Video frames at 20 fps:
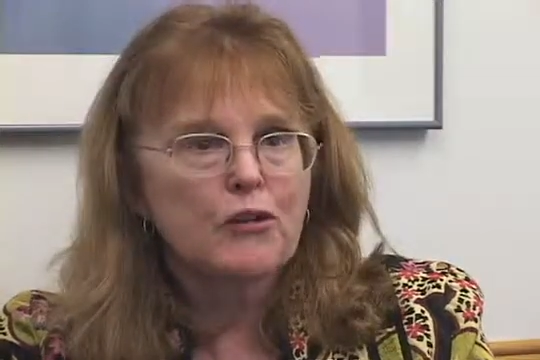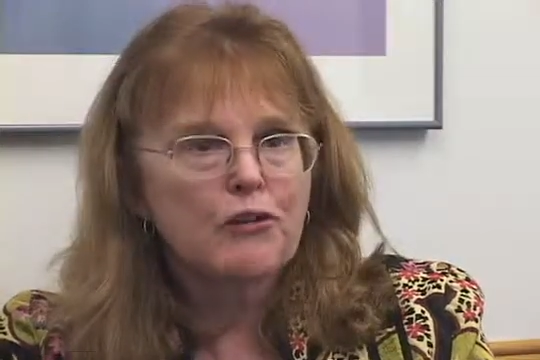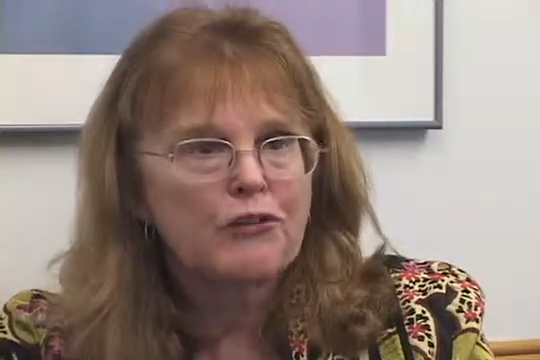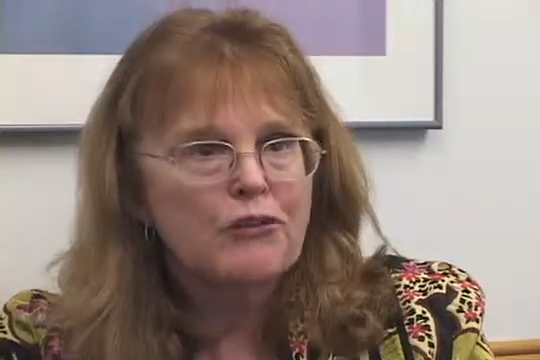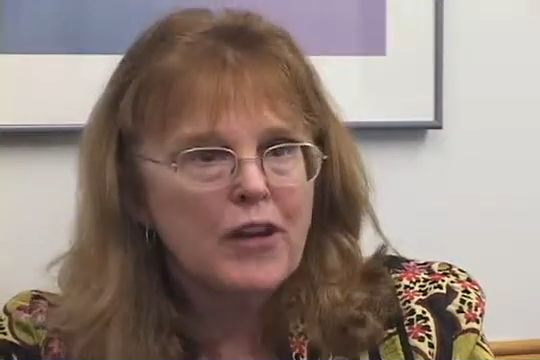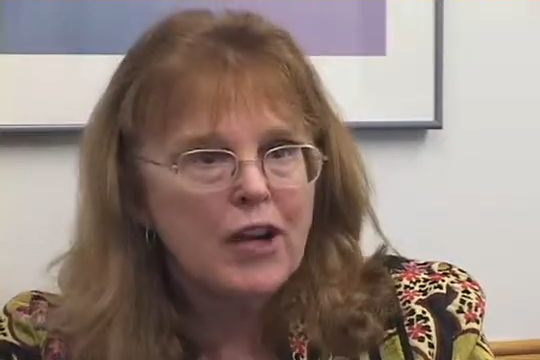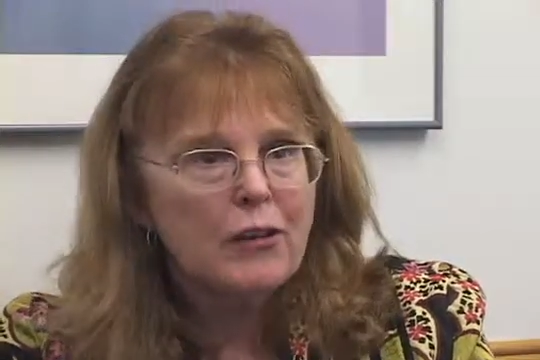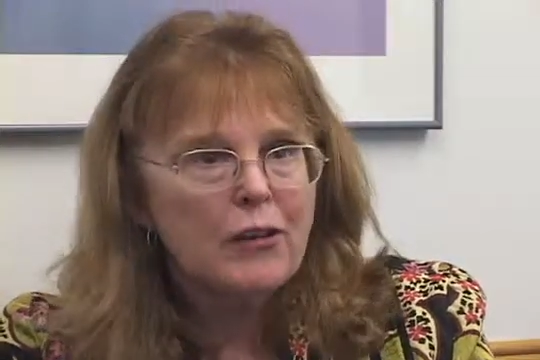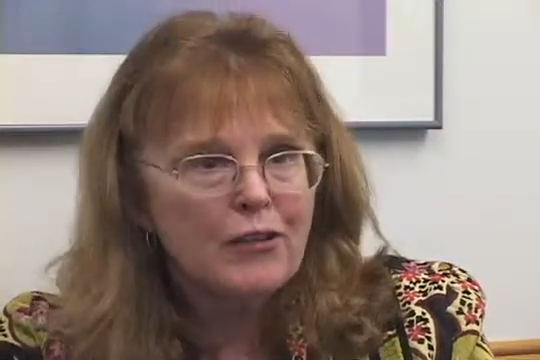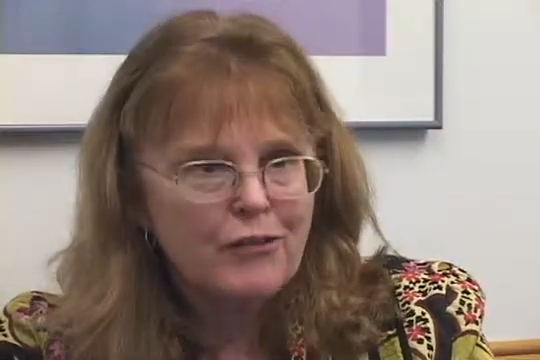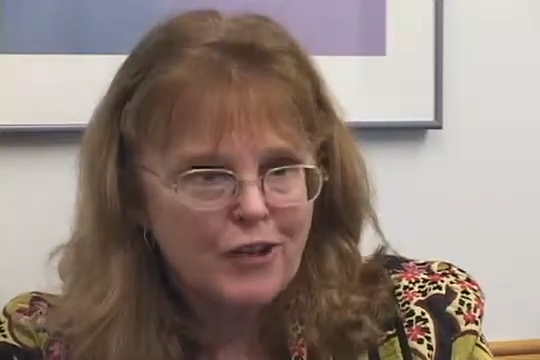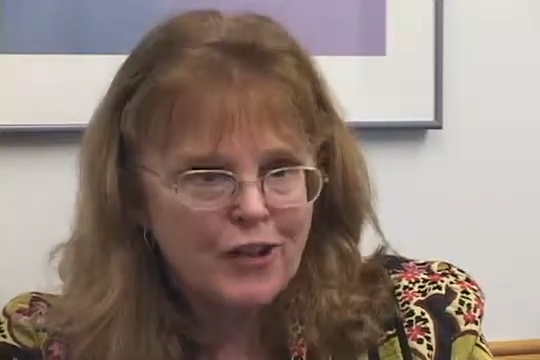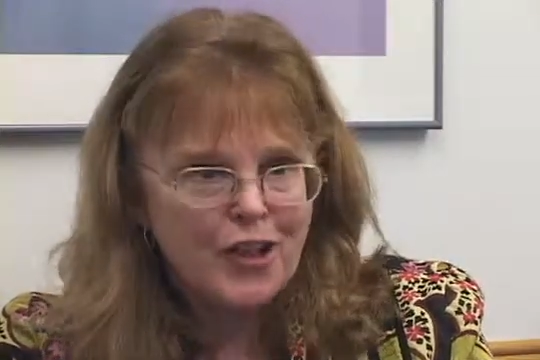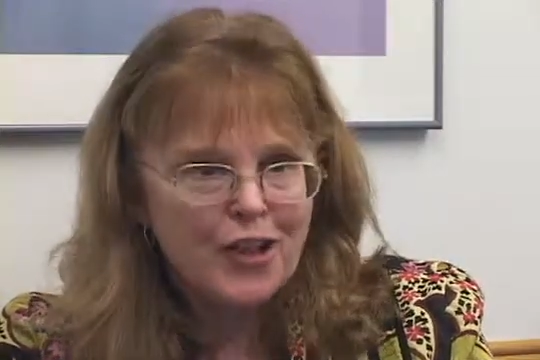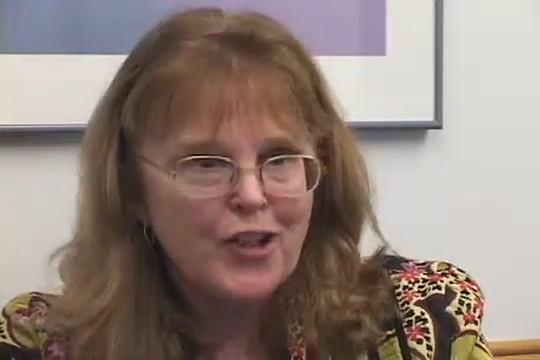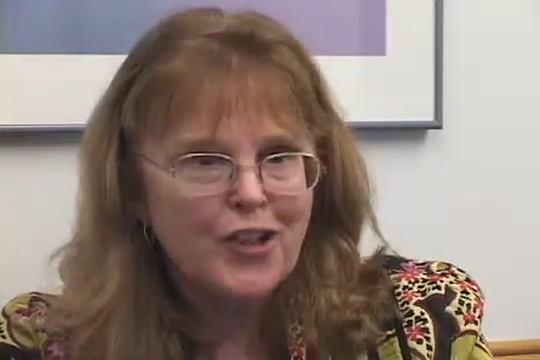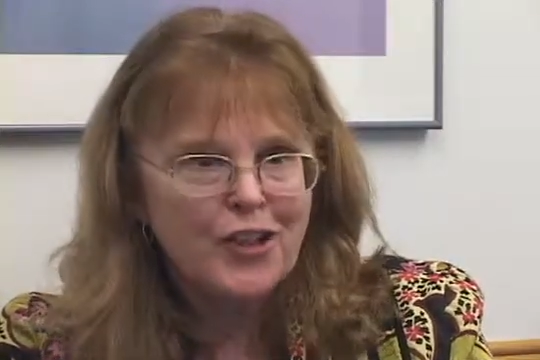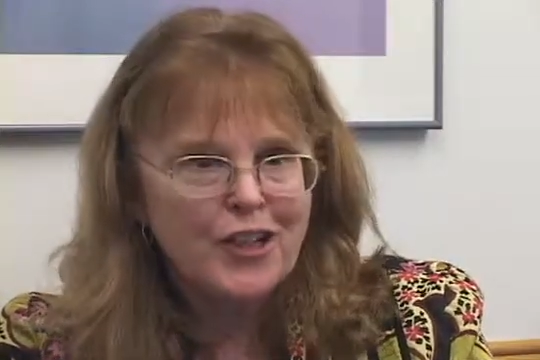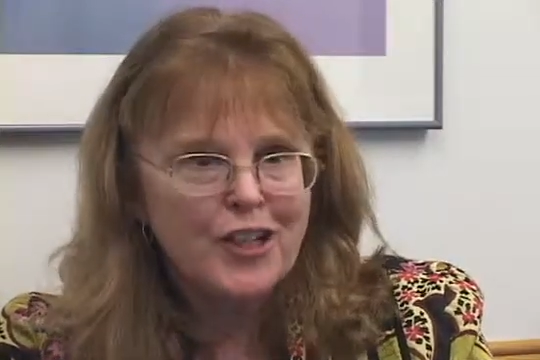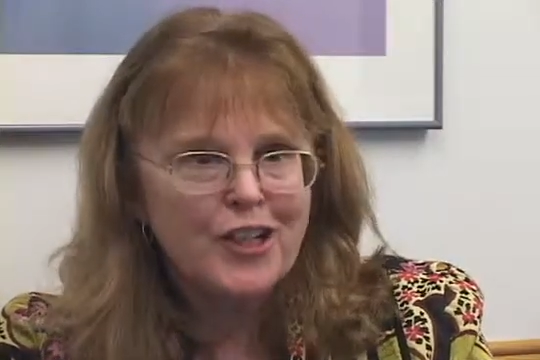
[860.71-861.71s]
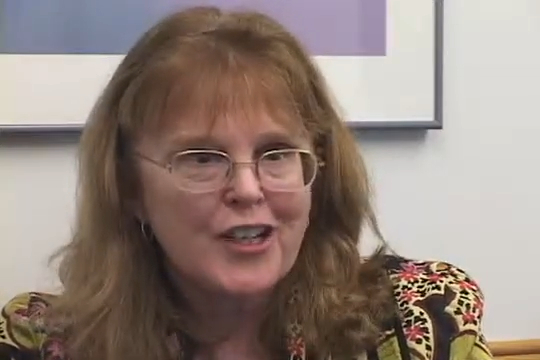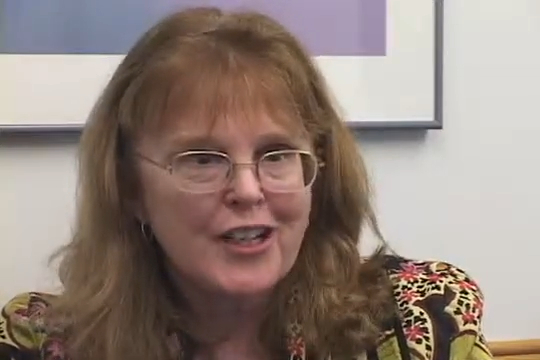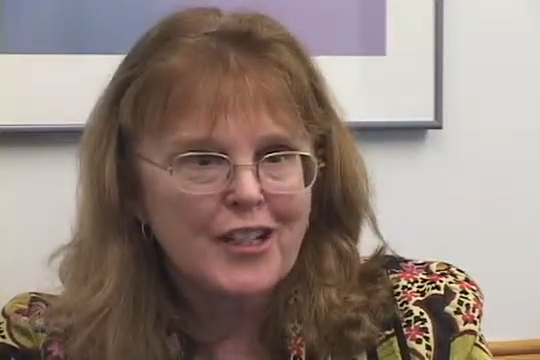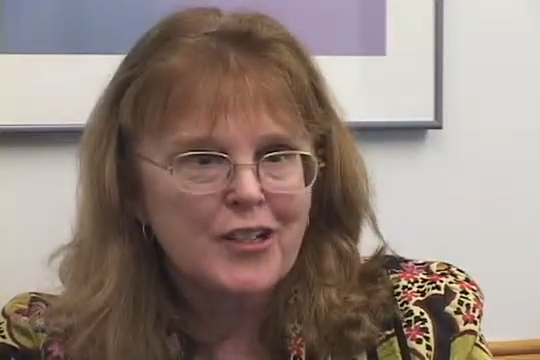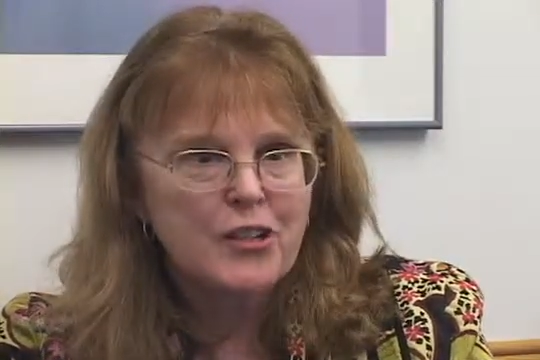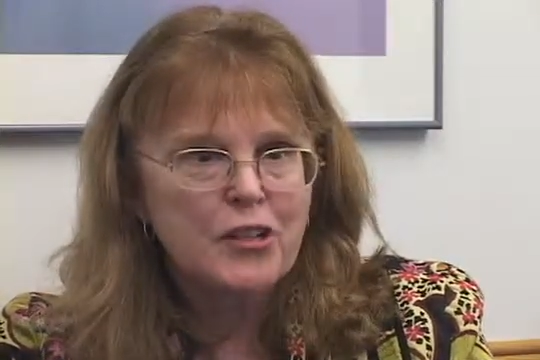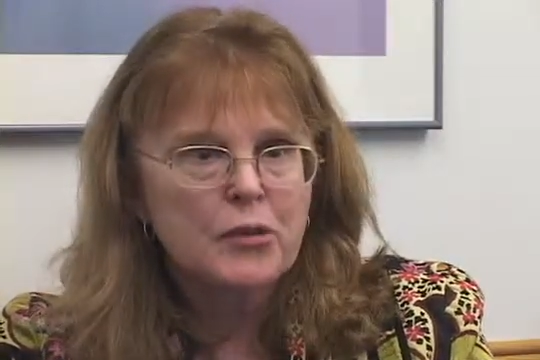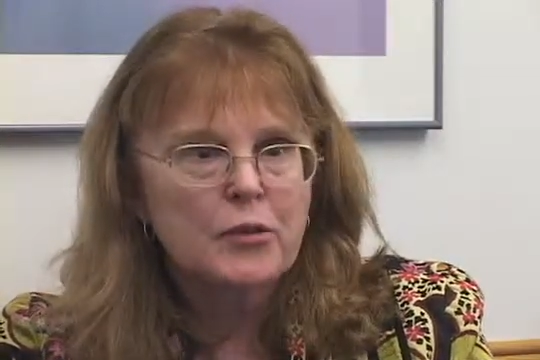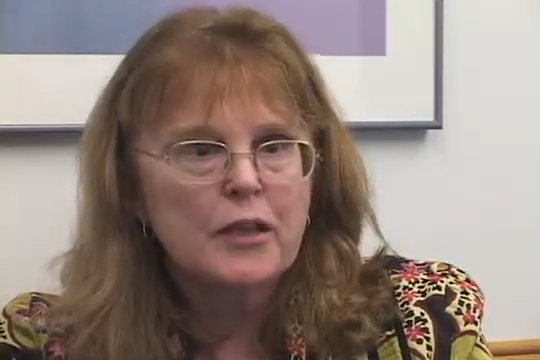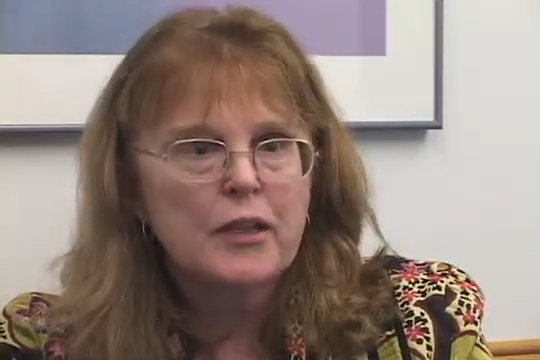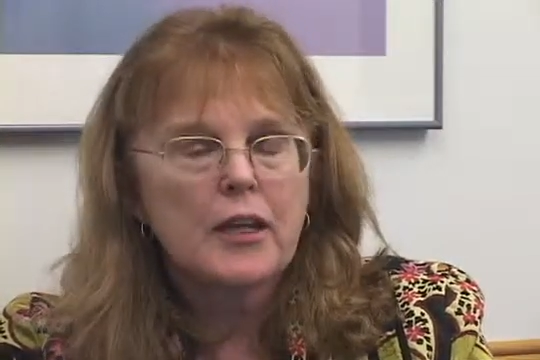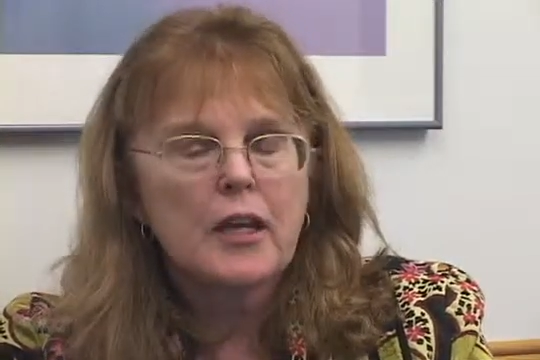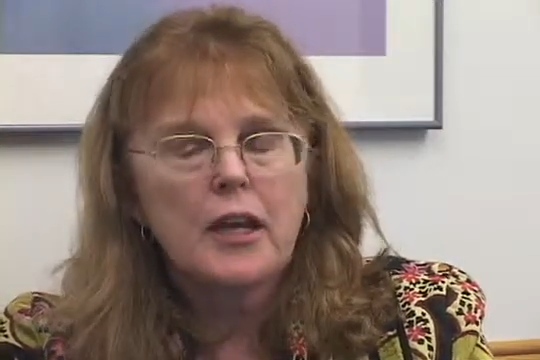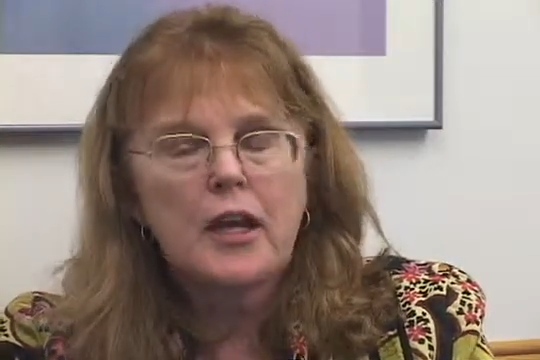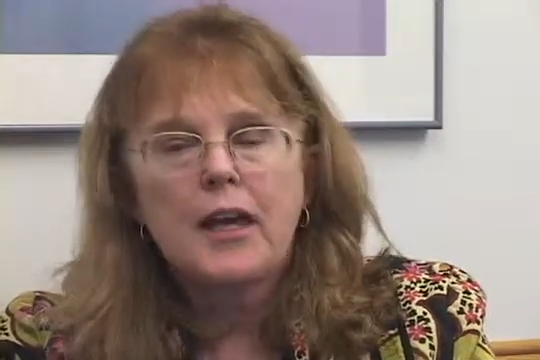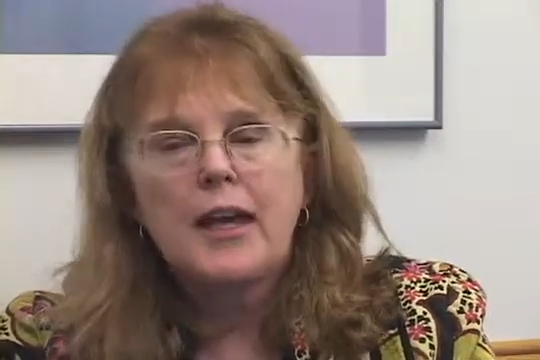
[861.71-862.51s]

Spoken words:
very, very good at doing.